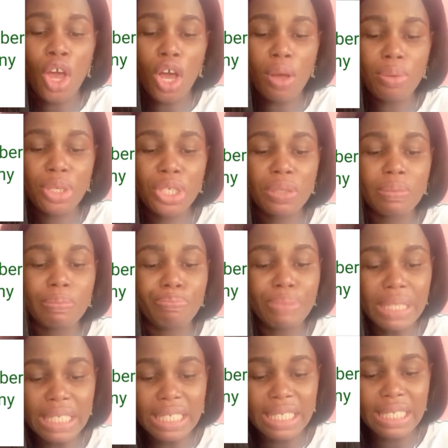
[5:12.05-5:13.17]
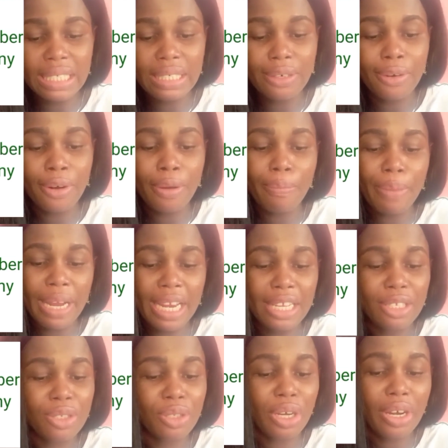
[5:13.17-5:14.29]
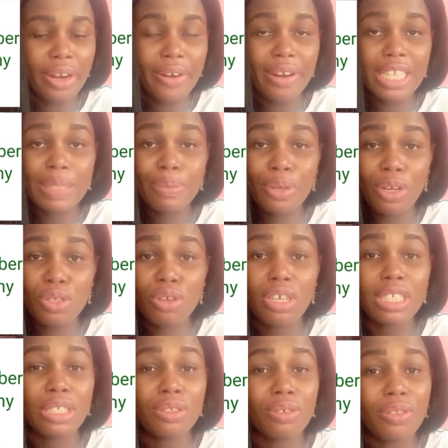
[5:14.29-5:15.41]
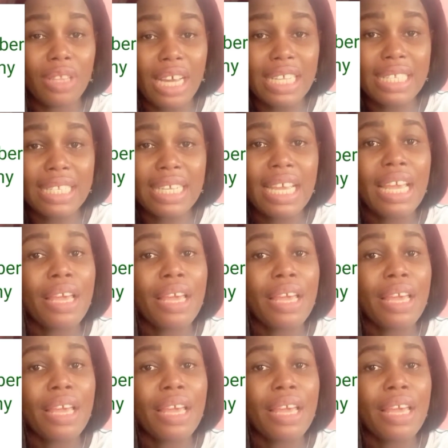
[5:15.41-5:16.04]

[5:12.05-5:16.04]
Option B, rubber, is not correct because we already know that